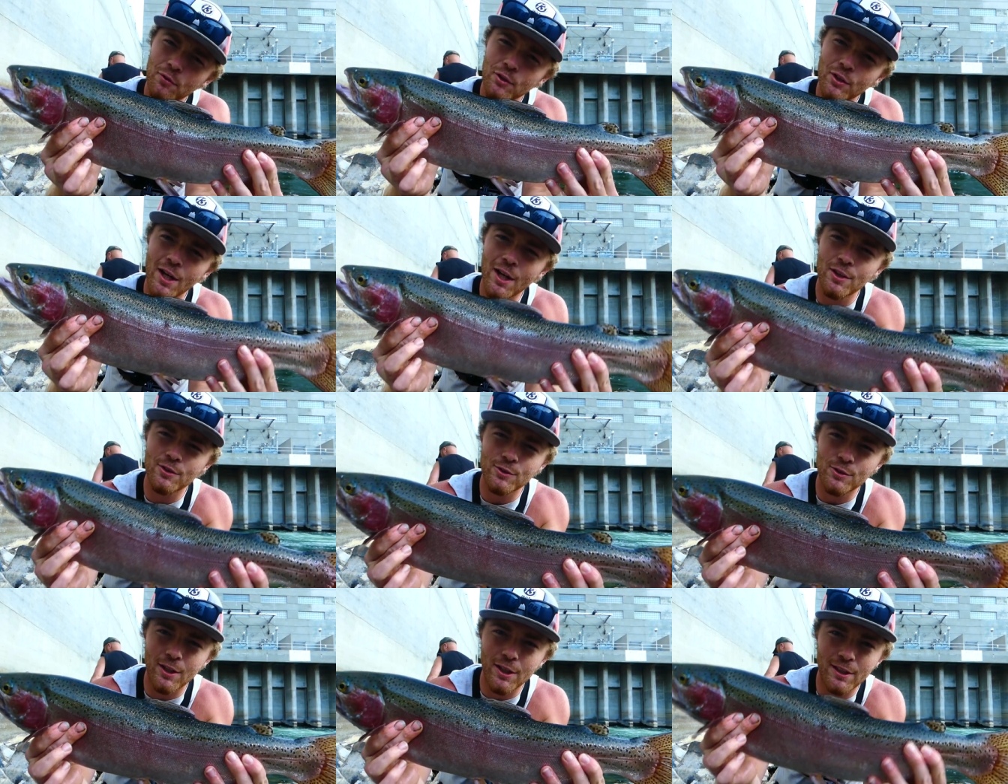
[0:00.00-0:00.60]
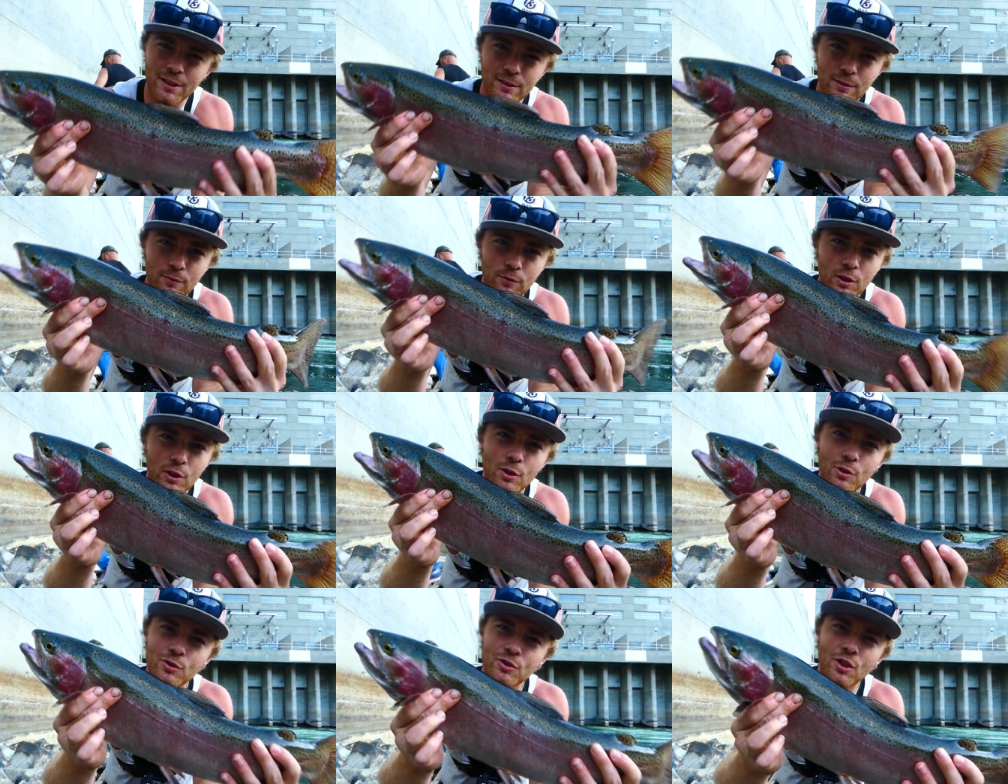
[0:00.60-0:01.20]
guys are liking the
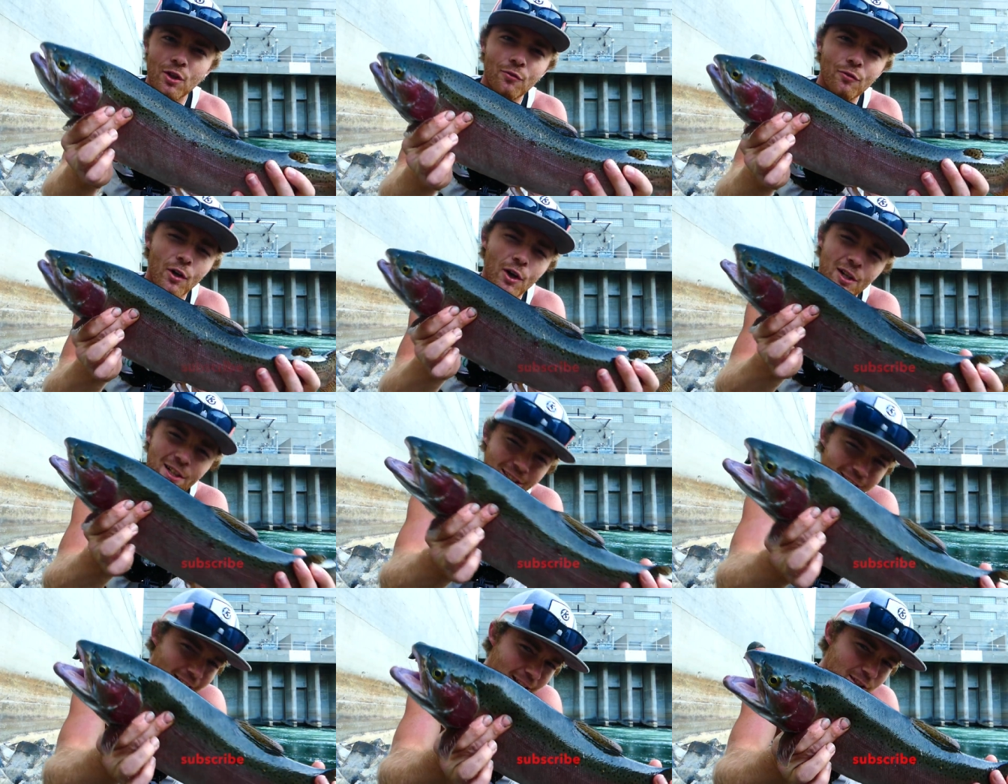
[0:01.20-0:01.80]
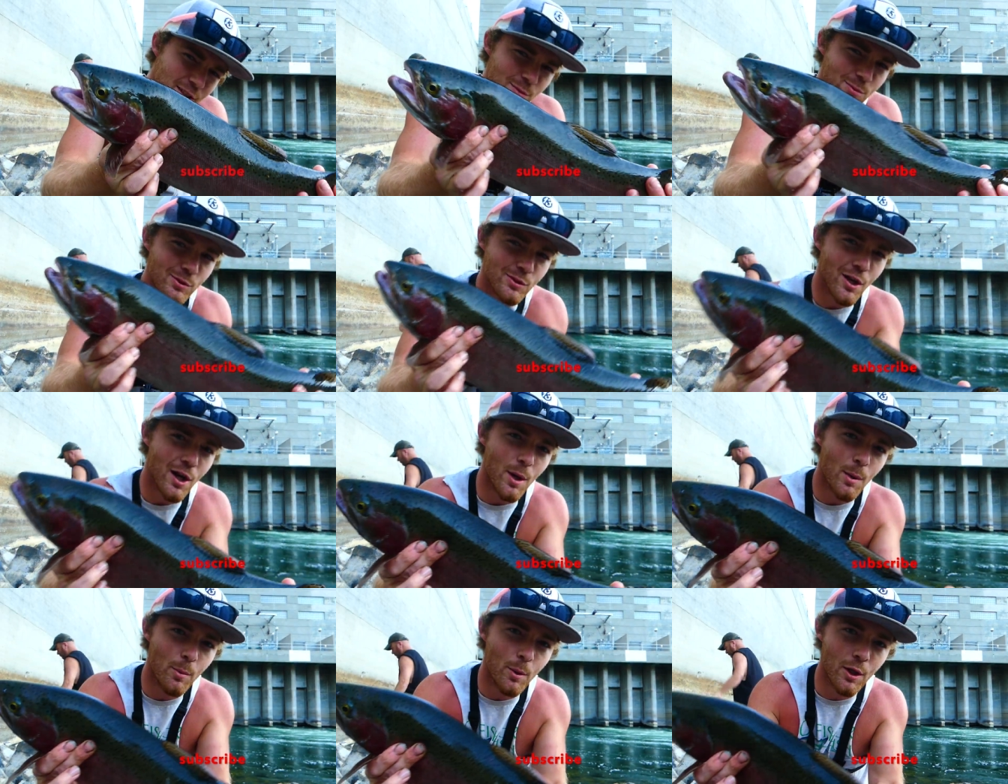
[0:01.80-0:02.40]
video so far, hit that
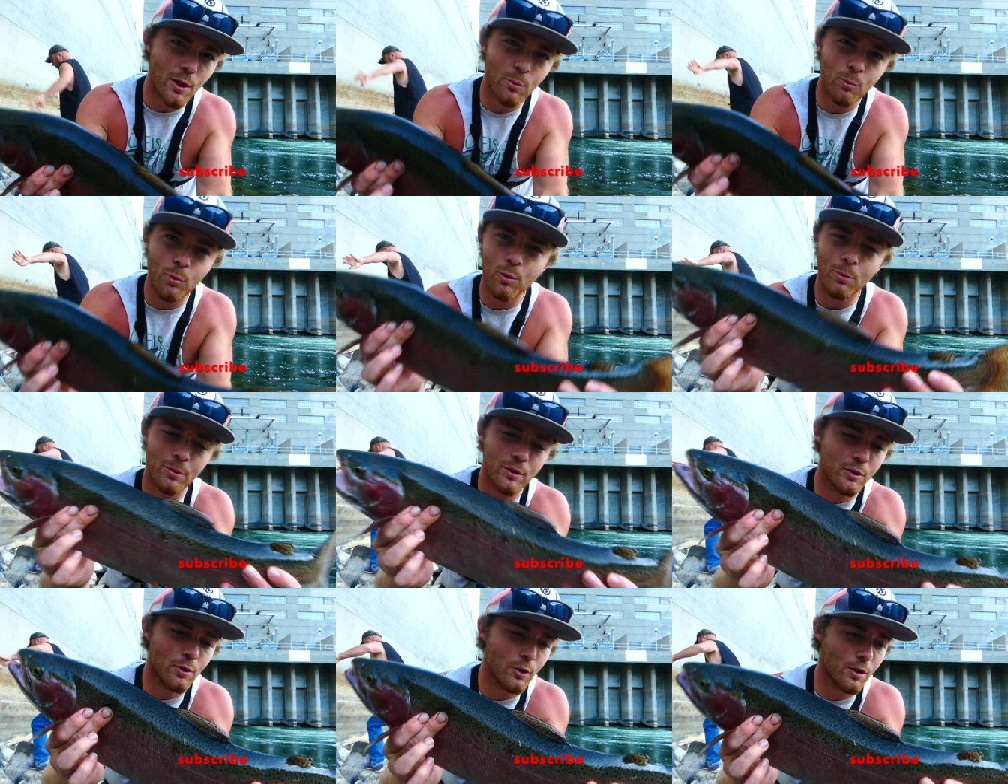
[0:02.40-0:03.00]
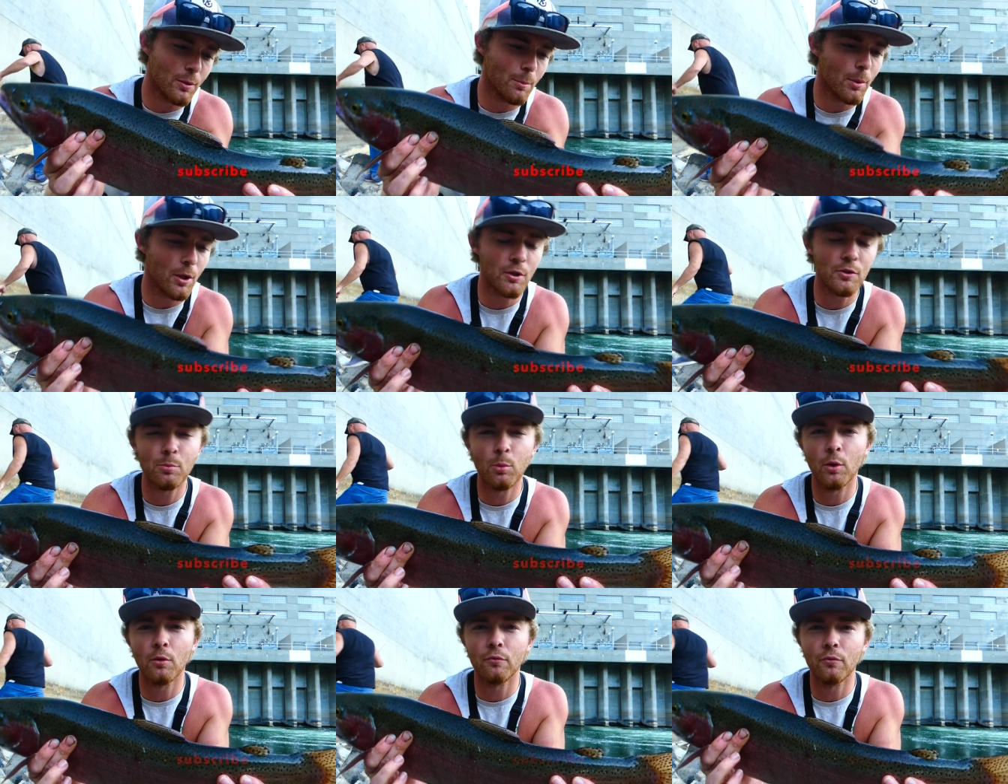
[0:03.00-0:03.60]
subscribe button. We'll be doing a bunch more